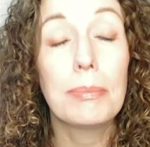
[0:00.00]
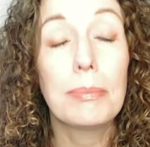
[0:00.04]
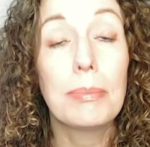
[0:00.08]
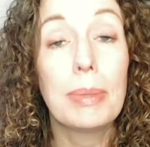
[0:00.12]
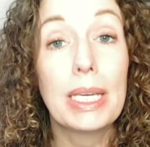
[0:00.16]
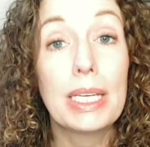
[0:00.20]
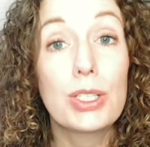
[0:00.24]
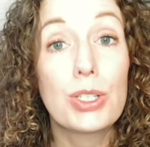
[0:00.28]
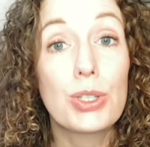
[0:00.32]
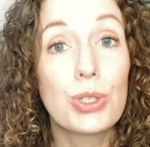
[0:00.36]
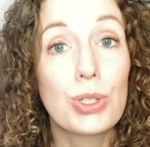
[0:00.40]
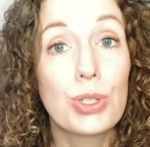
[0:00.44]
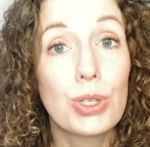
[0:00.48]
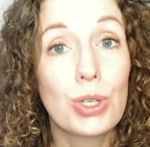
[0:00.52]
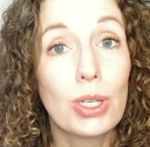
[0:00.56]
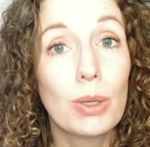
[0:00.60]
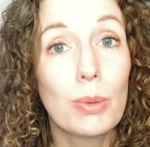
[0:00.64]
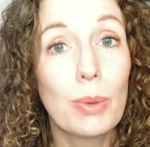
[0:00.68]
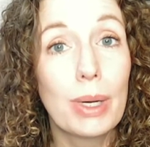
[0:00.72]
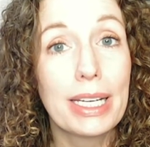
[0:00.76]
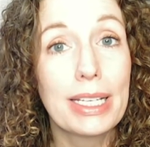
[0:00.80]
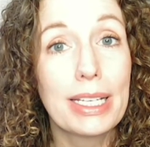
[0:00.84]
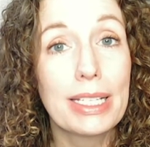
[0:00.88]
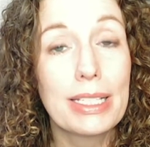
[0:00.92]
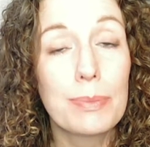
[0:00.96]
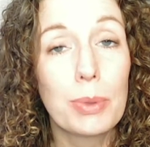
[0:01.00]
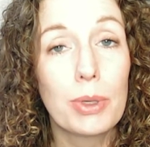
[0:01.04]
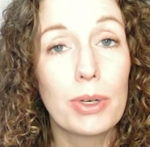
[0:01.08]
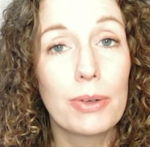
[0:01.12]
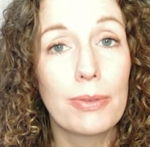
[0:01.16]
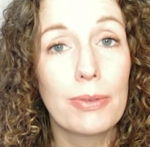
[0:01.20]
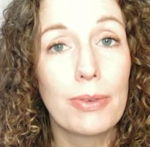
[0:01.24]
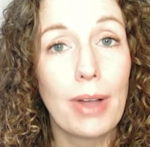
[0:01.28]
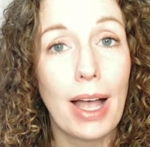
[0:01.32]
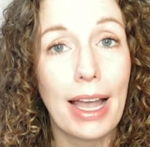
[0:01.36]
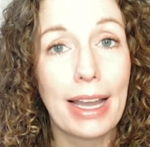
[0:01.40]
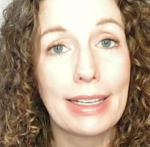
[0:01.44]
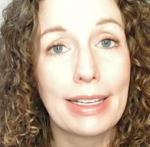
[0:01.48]
Be sure what is
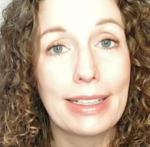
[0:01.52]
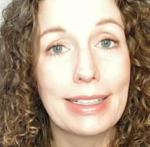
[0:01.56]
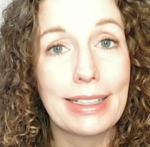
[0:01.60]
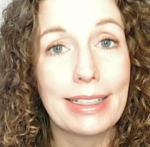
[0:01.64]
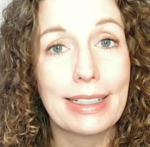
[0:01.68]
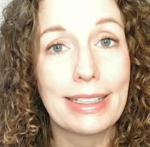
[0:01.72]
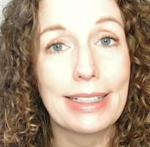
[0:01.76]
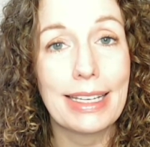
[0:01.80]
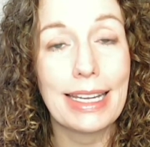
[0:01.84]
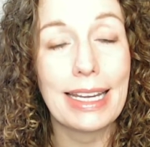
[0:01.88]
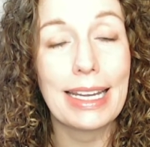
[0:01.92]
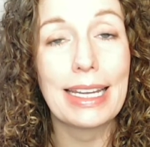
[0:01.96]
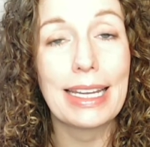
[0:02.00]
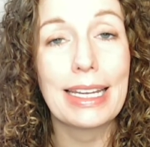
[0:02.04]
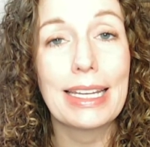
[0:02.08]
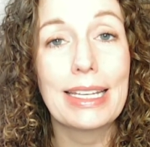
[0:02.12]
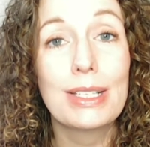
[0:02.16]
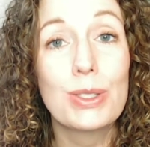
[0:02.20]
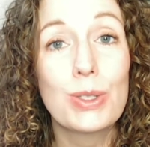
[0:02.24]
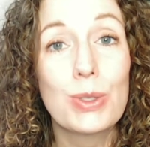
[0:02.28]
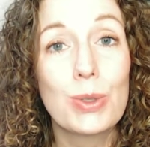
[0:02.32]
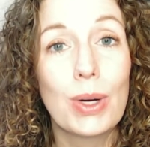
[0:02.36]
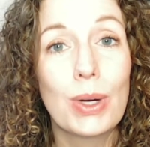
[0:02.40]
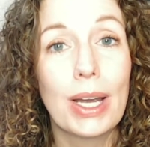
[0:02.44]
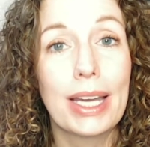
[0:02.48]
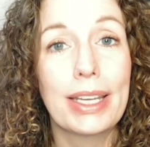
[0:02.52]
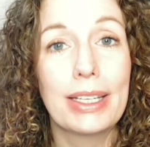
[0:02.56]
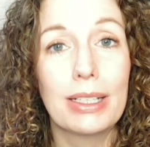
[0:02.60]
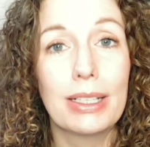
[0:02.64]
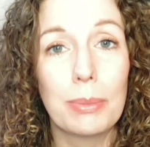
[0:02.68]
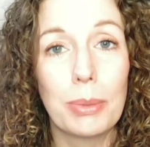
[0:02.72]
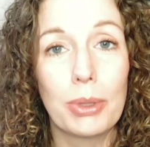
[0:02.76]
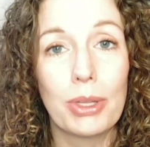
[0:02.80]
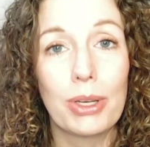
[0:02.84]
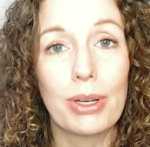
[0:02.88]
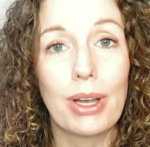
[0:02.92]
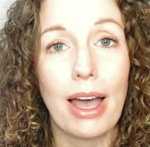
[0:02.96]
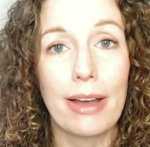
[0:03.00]
provided is
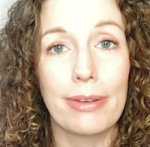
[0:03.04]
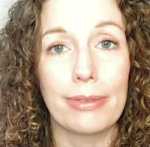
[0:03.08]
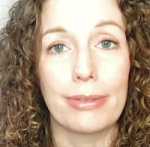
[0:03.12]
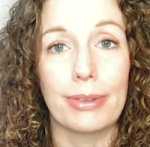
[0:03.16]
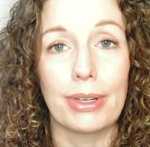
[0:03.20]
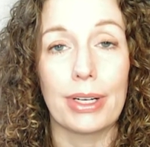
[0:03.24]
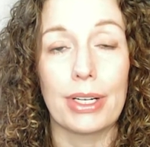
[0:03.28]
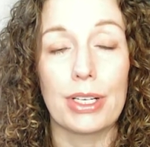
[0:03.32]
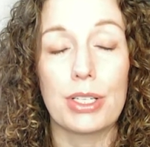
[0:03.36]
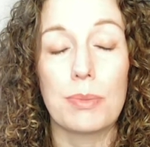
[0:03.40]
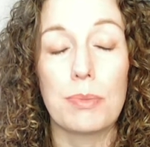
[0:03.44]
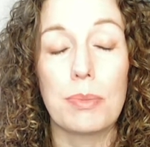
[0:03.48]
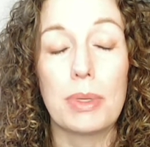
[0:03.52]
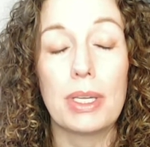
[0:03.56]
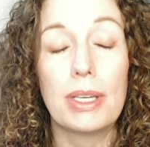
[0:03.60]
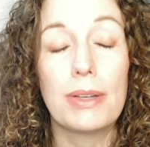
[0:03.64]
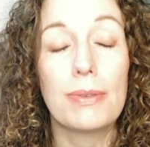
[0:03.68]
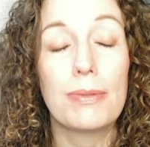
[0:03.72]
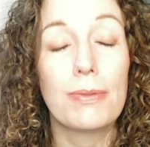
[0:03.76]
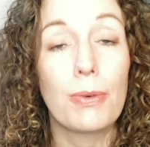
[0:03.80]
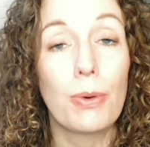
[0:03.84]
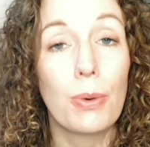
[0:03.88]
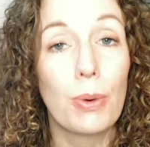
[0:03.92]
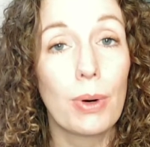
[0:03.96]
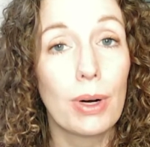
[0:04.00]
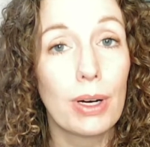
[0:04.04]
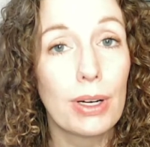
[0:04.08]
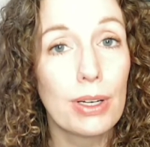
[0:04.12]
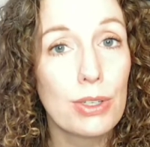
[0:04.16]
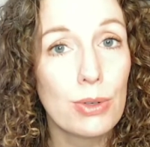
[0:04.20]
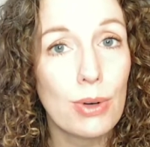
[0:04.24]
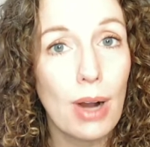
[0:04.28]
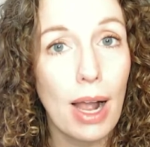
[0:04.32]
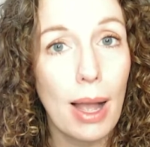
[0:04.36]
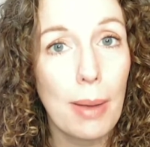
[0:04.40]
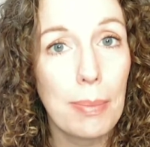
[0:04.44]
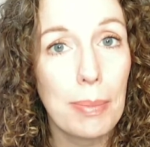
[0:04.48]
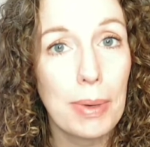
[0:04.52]
creditable coverage before
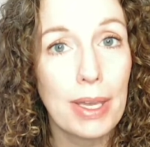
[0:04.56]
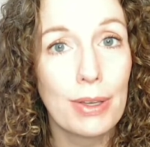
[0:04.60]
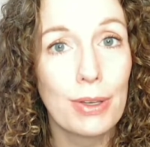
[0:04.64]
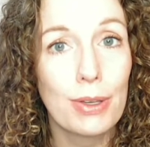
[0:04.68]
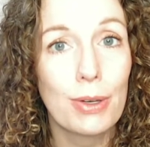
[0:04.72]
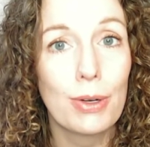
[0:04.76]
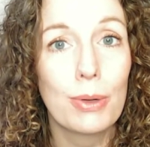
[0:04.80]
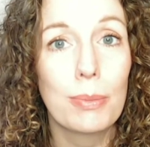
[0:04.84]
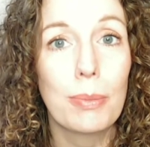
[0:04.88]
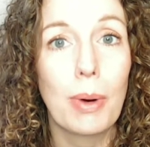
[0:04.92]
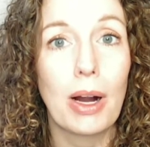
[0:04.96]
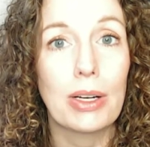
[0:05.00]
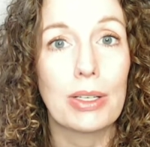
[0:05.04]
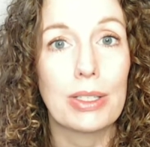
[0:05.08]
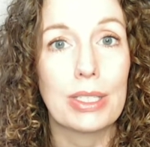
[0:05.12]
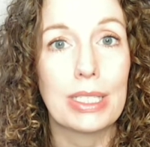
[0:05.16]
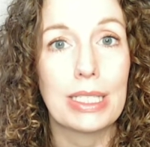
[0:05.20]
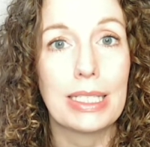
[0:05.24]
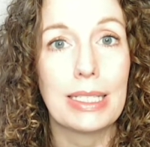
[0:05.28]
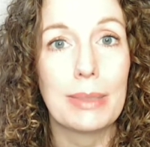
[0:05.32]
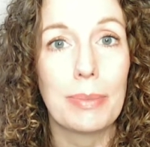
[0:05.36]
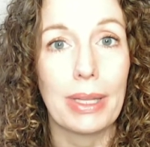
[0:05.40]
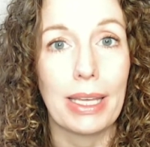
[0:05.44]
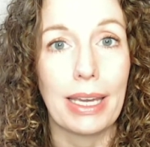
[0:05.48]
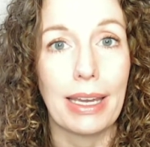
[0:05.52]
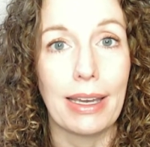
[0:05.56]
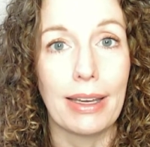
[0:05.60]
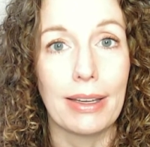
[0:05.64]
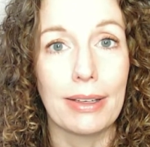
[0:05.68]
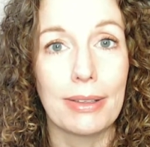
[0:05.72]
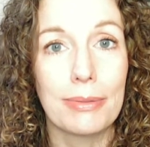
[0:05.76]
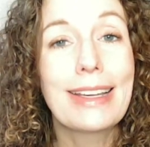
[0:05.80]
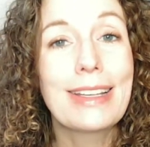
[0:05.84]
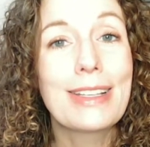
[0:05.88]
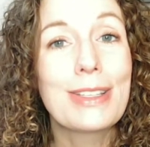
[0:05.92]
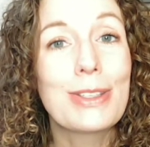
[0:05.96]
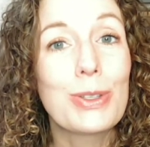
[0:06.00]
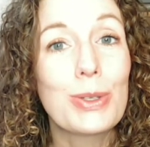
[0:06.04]
dropping your Part D plan,
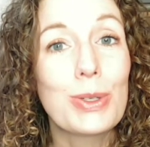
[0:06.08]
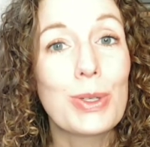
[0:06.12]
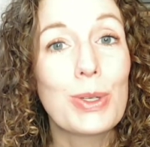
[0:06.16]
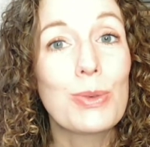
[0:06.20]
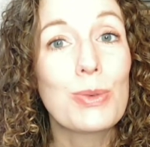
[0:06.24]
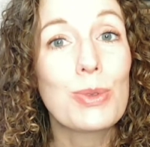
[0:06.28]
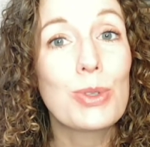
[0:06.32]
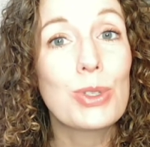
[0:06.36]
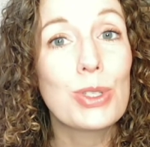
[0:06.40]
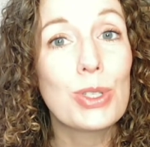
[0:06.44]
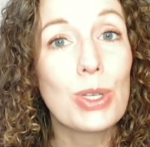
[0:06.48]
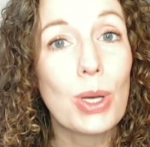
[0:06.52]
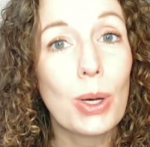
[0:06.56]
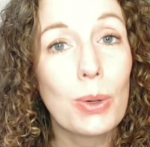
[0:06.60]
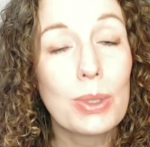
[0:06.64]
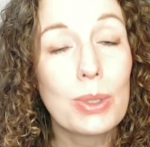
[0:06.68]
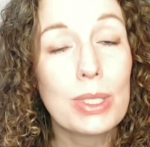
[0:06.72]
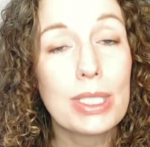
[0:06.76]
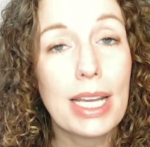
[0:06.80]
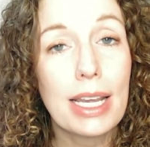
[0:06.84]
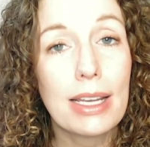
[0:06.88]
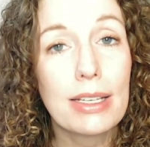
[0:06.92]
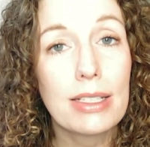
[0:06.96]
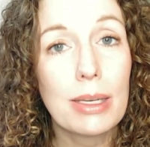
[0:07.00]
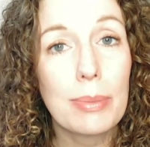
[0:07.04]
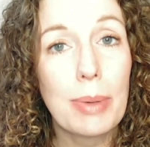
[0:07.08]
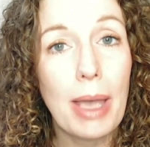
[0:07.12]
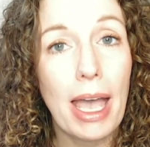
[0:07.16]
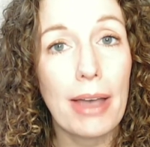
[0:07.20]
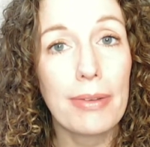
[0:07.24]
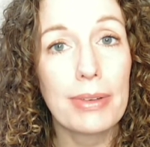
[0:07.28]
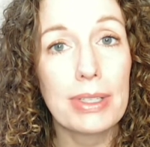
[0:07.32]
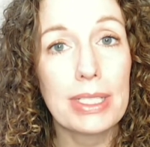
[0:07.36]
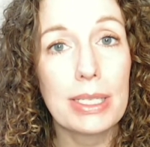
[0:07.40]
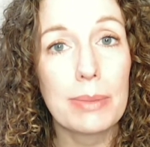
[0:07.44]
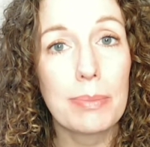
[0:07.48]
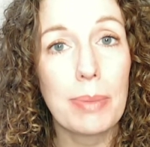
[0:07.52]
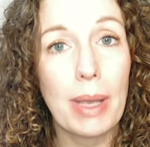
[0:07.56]
so you don't end up
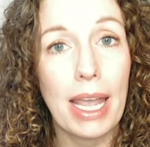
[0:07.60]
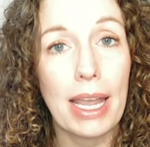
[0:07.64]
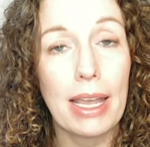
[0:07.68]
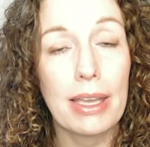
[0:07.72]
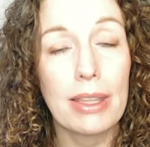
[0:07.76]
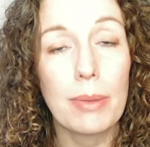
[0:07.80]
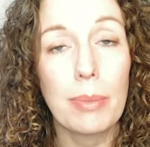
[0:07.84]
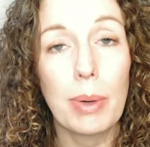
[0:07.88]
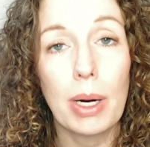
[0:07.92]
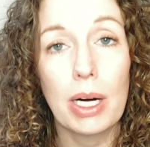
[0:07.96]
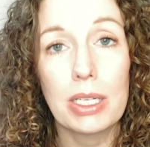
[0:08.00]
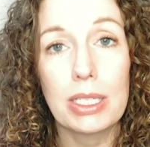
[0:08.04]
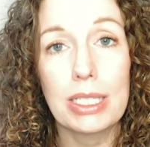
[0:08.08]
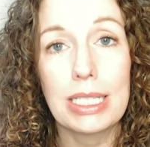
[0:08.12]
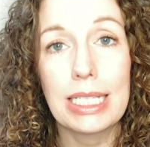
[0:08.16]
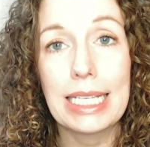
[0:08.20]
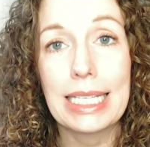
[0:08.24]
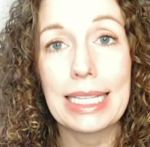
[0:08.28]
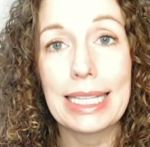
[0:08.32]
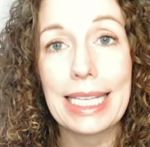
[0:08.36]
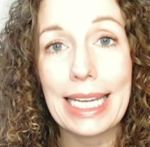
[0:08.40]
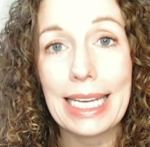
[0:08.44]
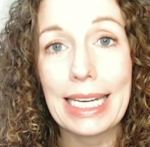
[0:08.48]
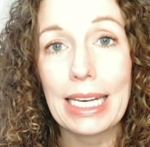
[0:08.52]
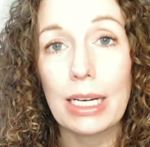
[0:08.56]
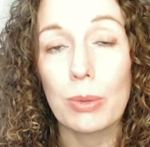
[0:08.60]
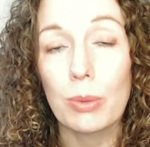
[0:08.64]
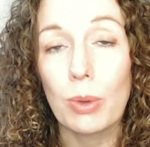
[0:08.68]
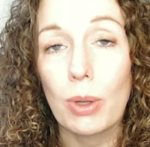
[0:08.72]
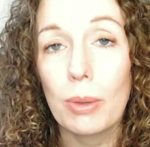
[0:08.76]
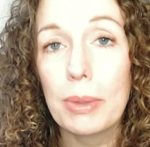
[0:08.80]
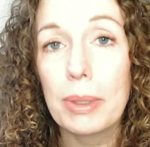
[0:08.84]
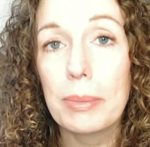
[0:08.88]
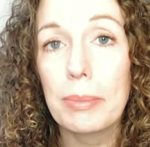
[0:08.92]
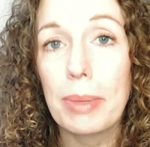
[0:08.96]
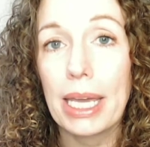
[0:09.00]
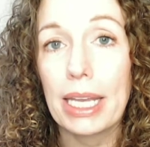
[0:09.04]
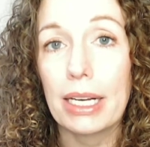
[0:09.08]
having to pay the Part D late
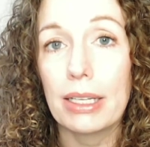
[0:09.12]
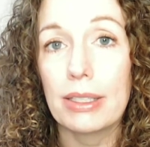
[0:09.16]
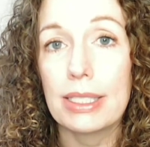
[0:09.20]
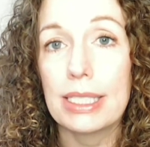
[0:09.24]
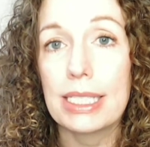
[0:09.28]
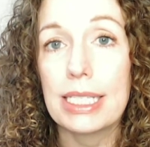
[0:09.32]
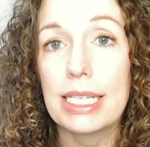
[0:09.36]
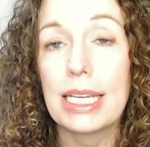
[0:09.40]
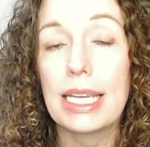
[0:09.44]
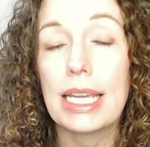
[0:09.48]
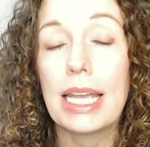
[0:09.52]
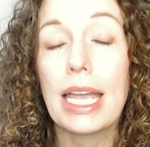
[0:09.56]
enrollment penalty